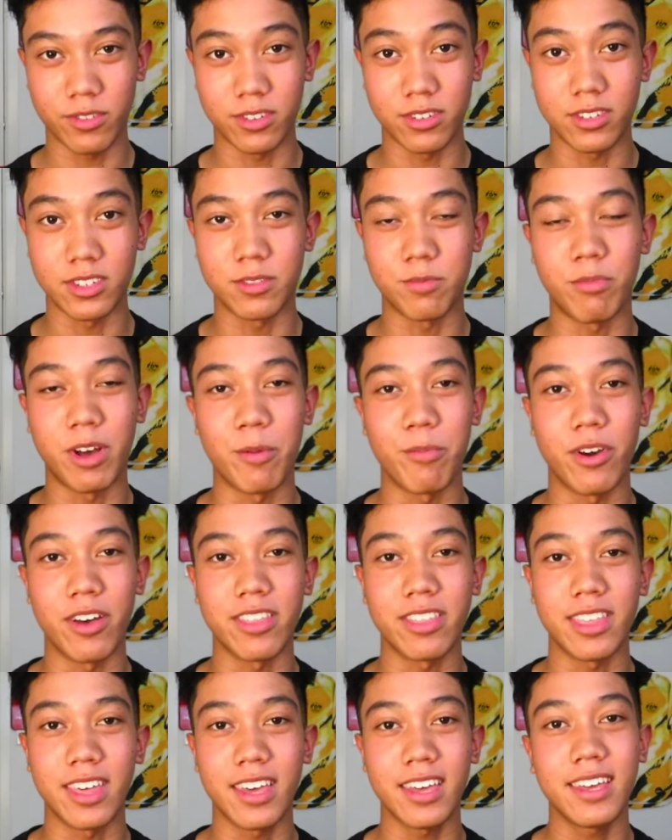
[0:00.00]
was my
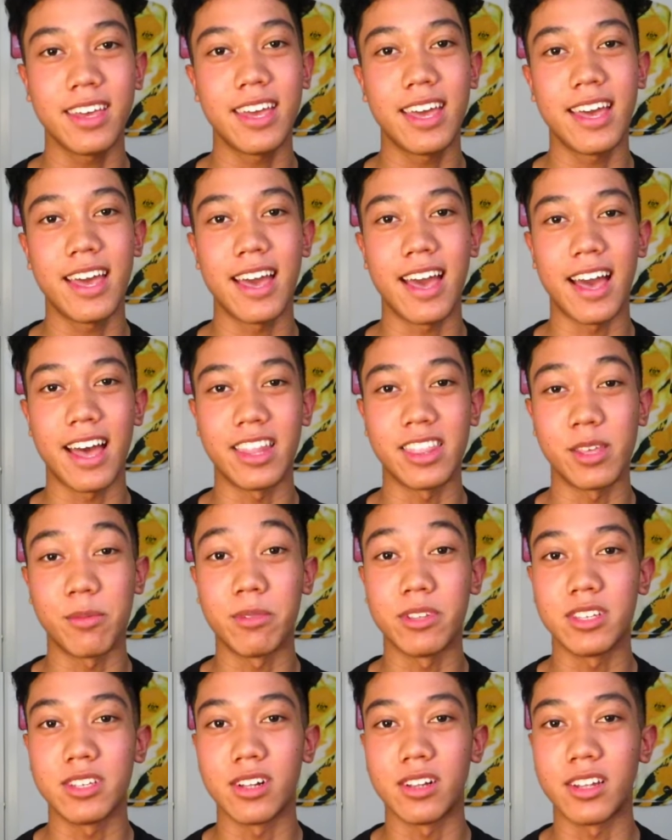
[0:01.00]
birthday and the
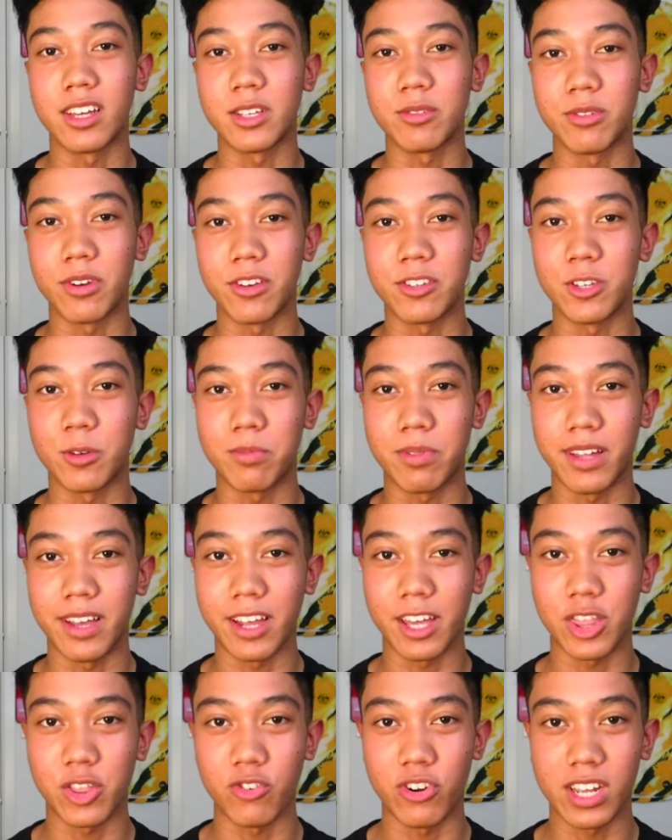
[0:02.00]
Matildas were also
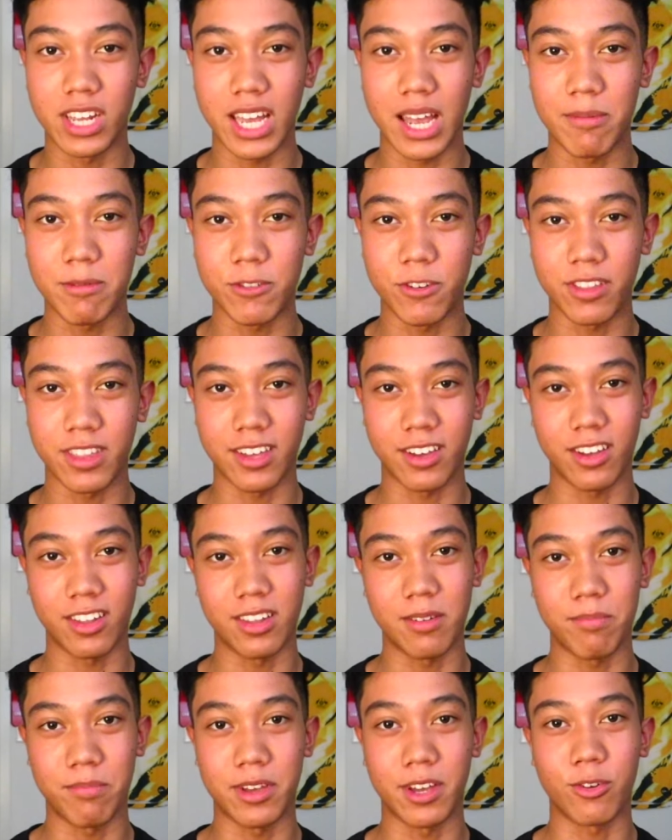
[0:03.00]
playing three games for the
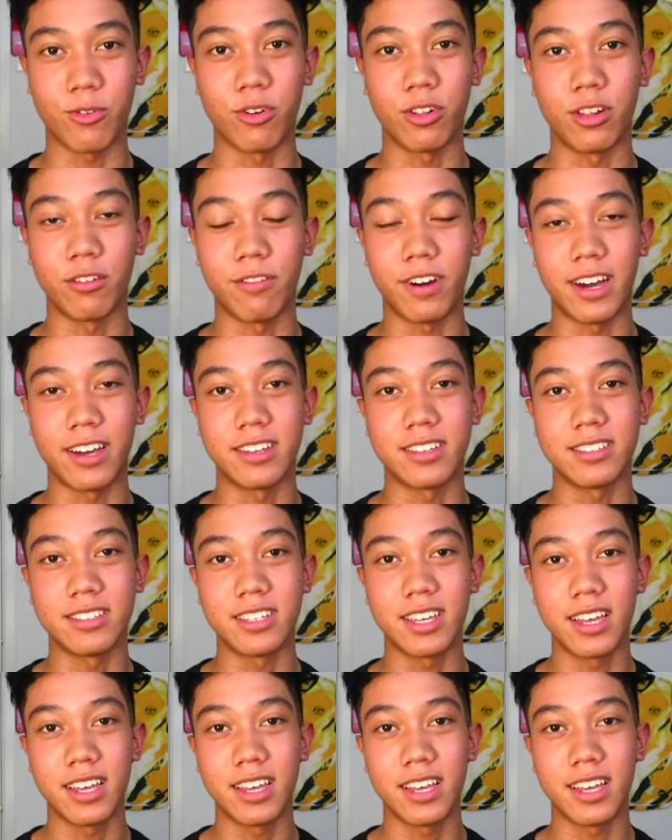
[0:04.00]
Olympic qualifiers.